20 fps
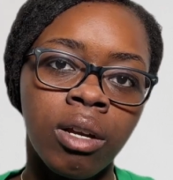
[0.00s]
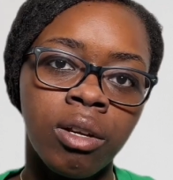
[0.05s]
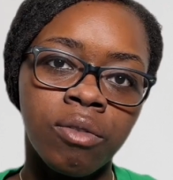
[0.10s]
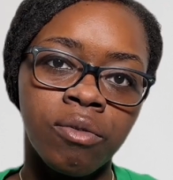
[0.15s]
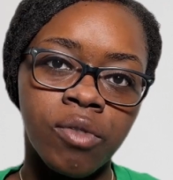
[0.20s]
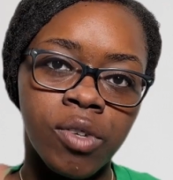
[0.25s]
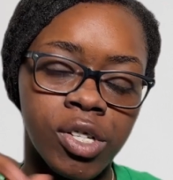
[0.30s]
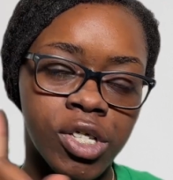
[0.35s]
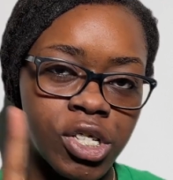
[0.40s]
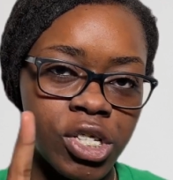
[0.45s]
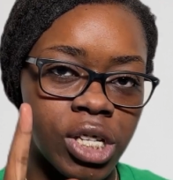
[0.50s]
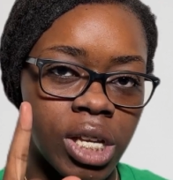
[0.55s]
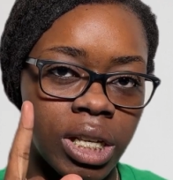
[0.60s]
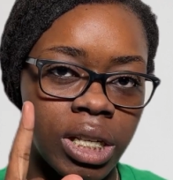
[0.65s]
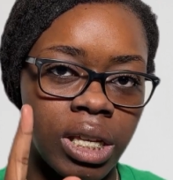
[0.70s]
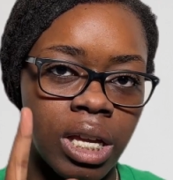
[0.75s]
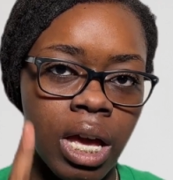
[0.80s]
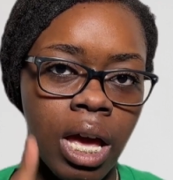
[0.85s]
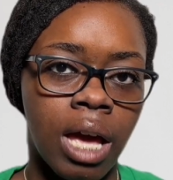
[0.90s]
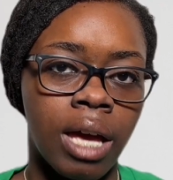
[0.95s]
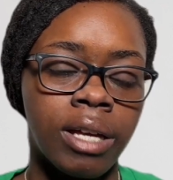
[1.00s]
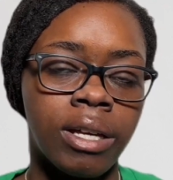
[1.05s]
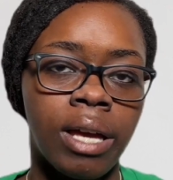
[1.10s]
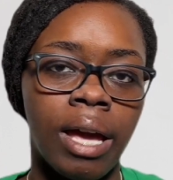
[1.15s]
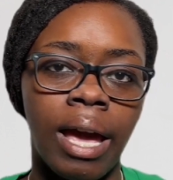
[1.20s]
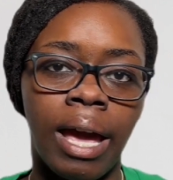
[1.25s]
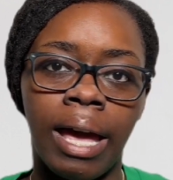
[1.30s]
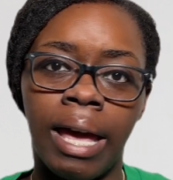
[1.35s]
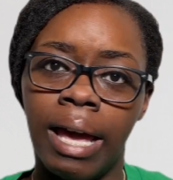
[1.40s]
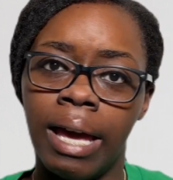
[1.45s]
Virginia,
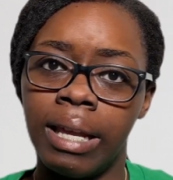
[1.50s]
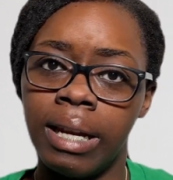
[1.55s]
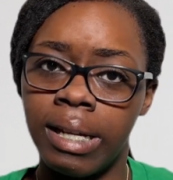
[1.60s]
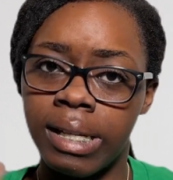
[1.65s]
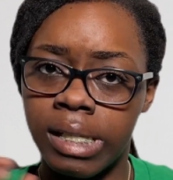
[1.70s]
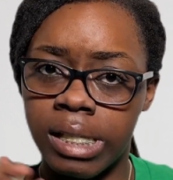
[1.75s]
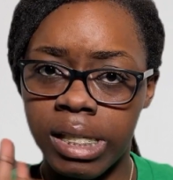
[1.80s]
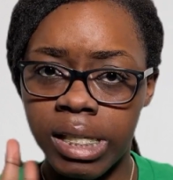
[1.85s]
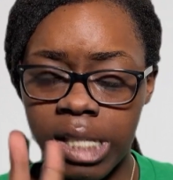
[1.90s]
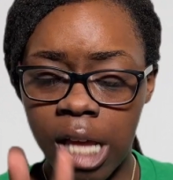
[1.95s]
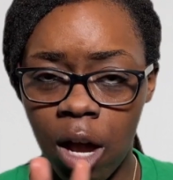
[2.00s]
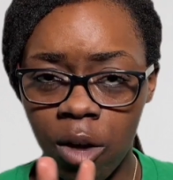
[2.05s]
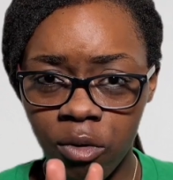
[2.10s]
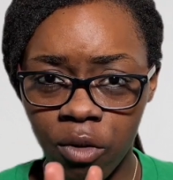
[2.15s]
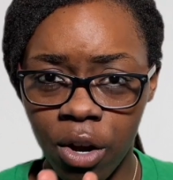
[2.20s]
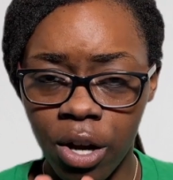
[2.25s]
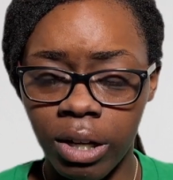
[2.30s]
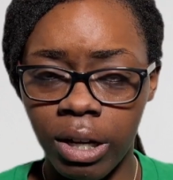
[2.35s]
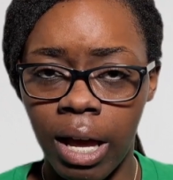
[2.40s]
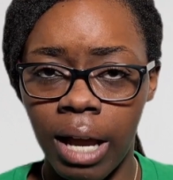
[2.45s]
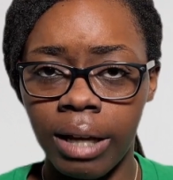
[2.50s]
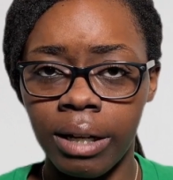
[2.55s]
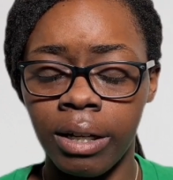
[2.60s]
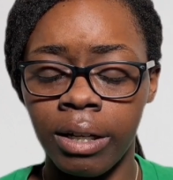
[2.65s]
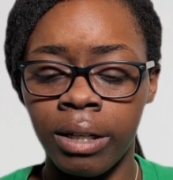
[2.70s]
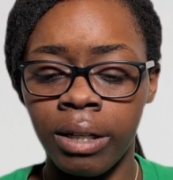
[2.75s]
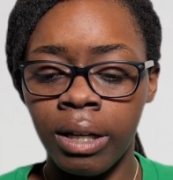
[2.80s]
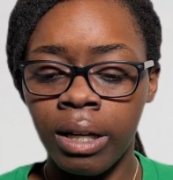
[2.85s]
and South Carolina.